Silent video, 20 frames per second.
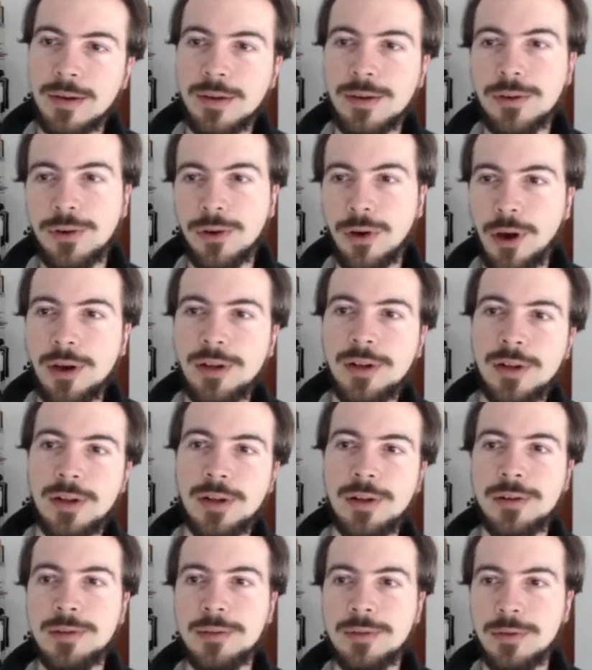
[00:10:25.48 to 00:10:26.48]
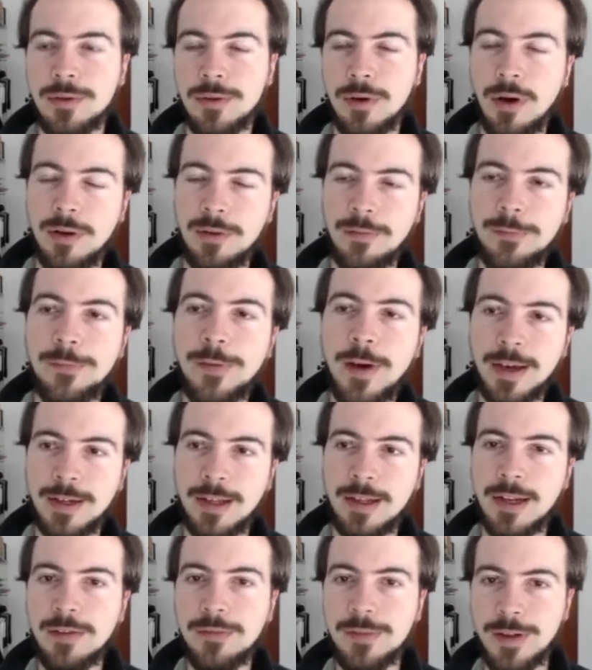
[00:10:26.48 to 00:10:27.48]
kernel on finer
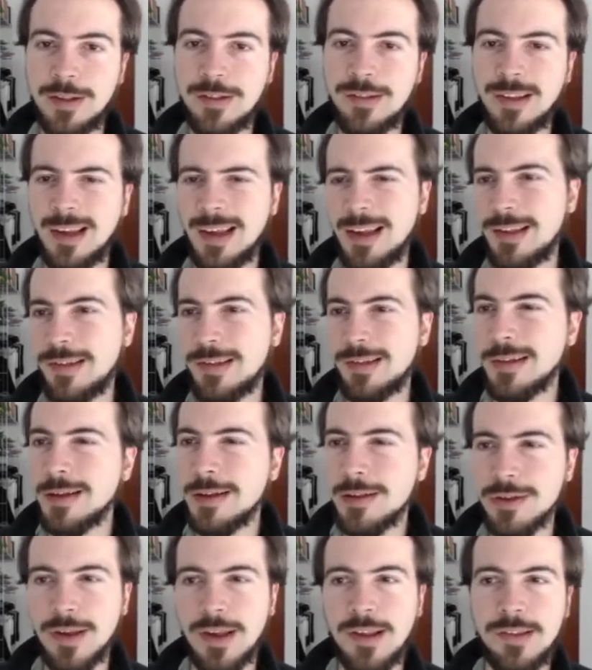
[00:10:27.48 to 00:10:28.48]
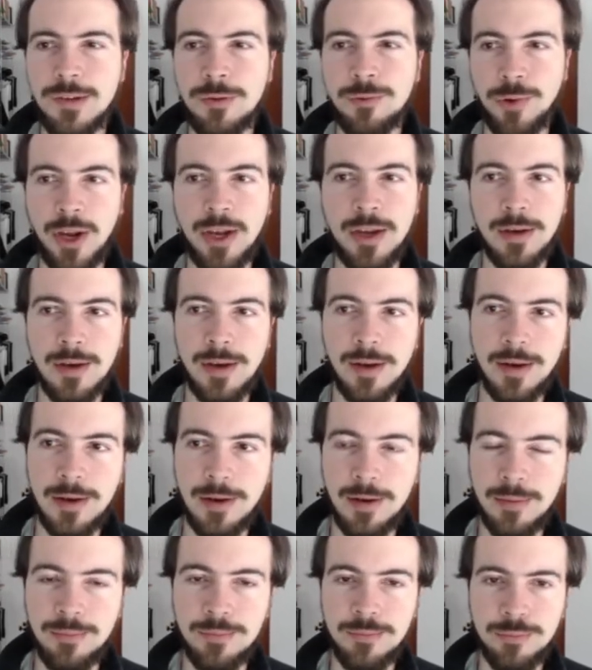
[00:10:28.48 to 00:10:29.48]
levels is still just a
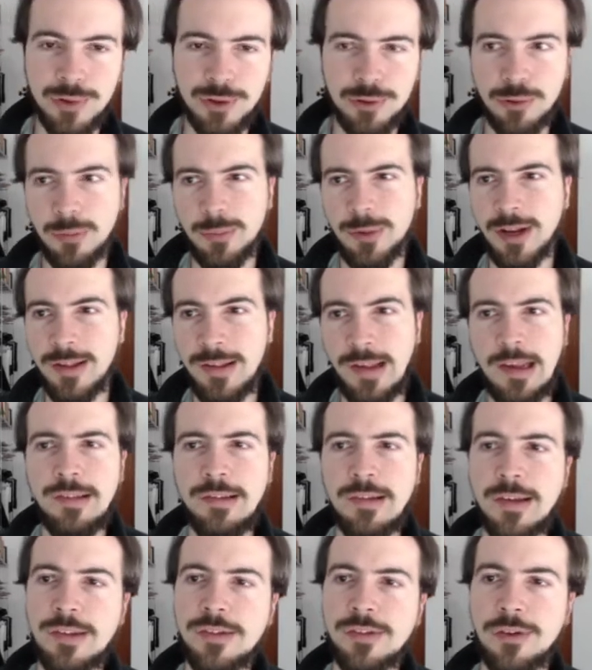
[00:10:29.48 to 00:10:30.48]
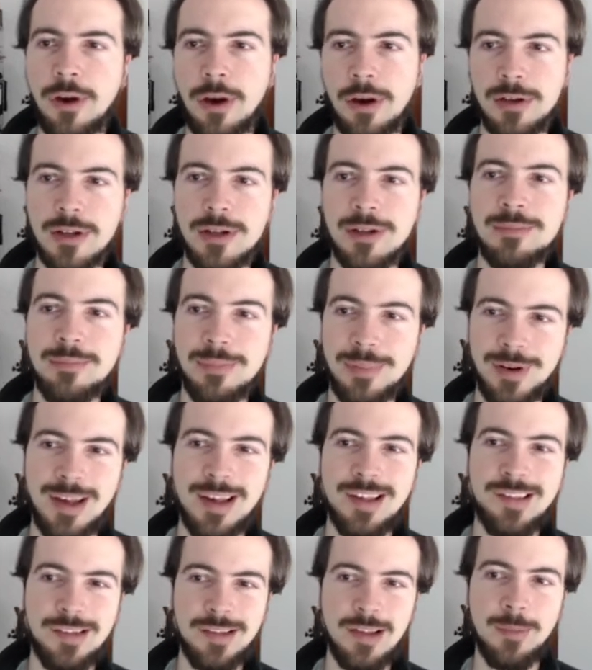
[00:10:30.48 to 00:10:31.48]
regular Metropolis Hastings kernel
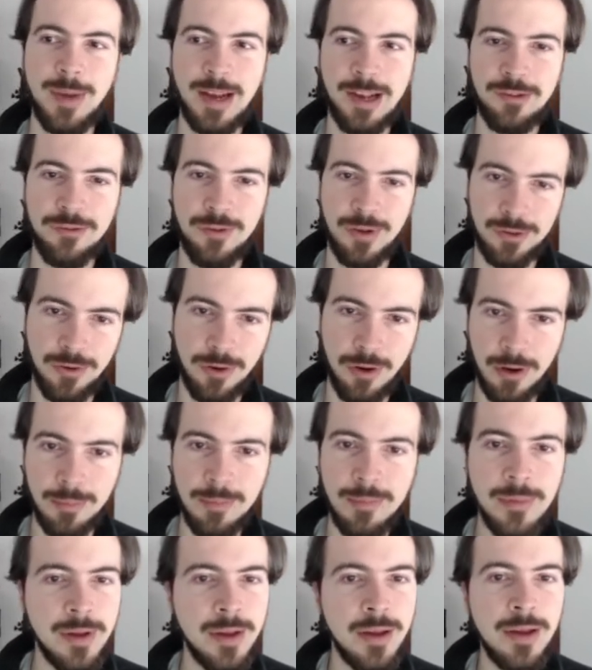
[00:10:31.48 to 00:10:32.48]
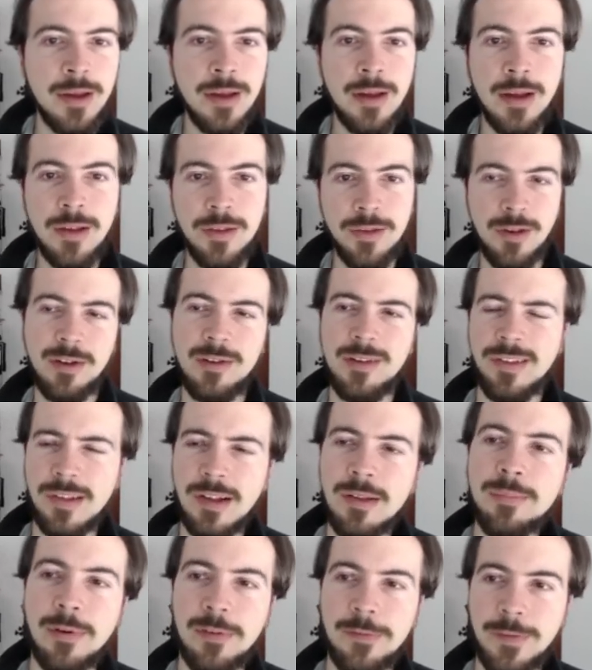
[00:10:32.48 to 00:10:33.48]
plus some extra term. So it
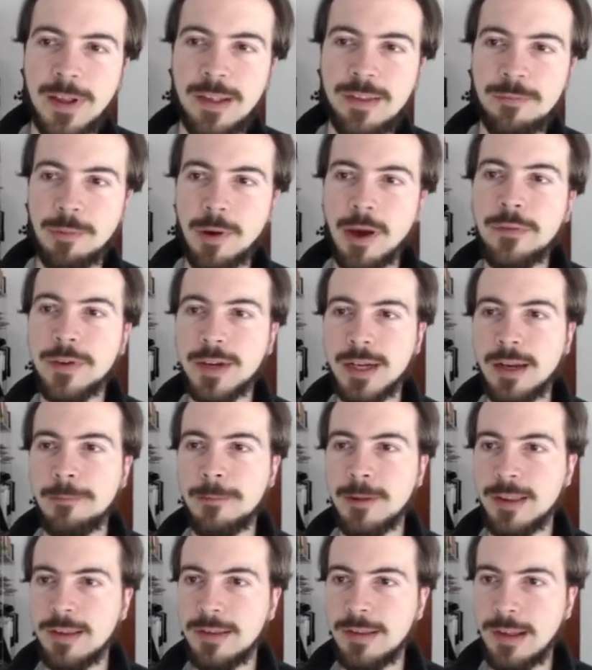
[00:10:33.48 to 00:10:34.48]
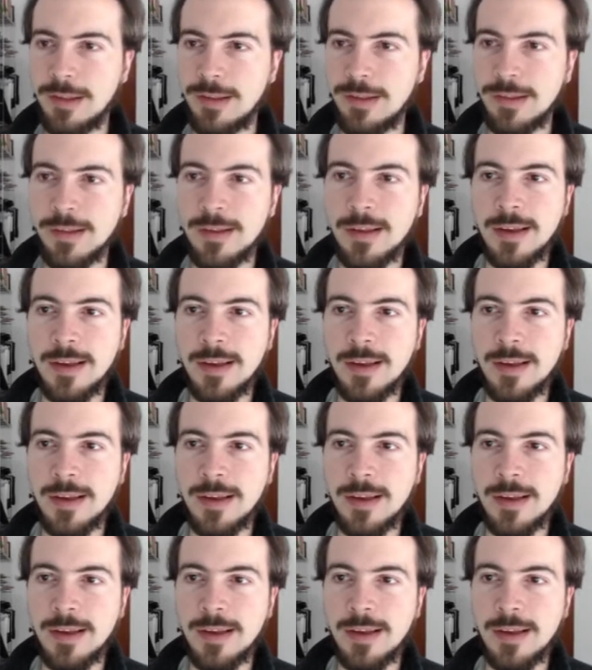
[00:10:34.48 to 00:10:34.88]
still fits perfectly within this